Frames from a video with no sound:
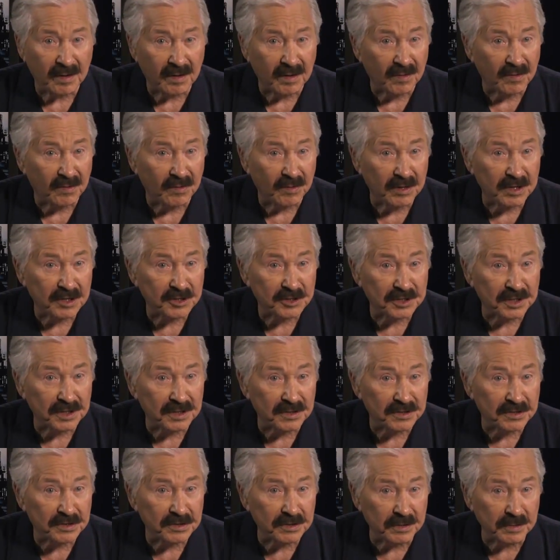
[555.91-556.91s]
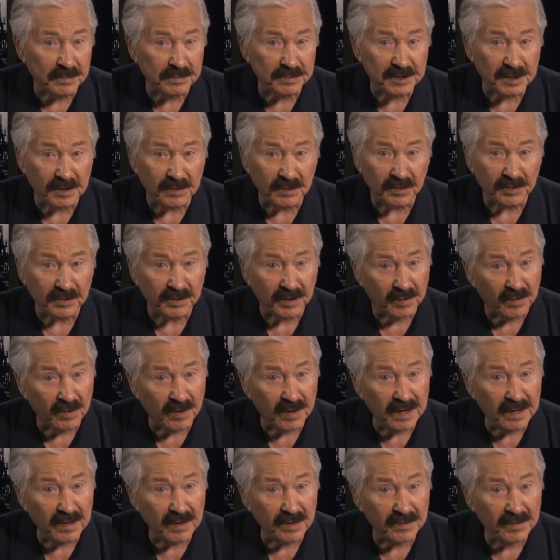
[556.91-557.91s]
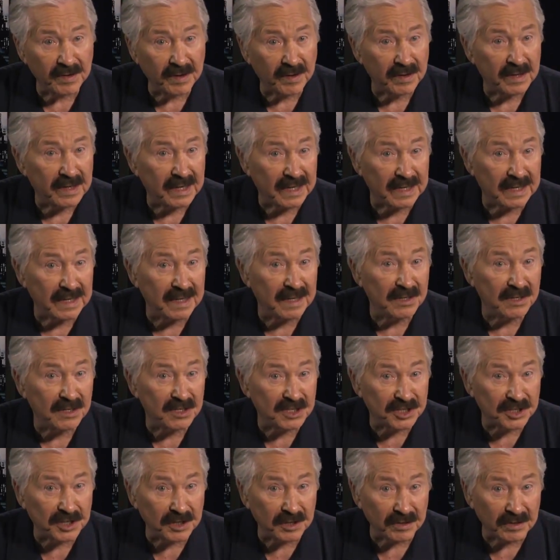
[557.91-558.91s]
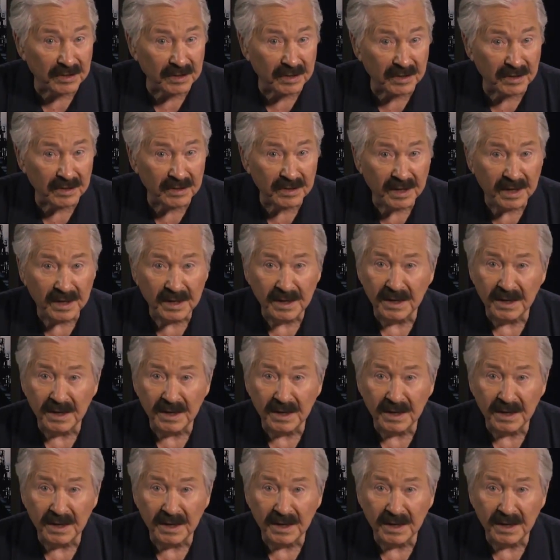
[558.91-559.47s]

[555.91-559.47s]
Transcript: are Russian troops on the ground in Syria,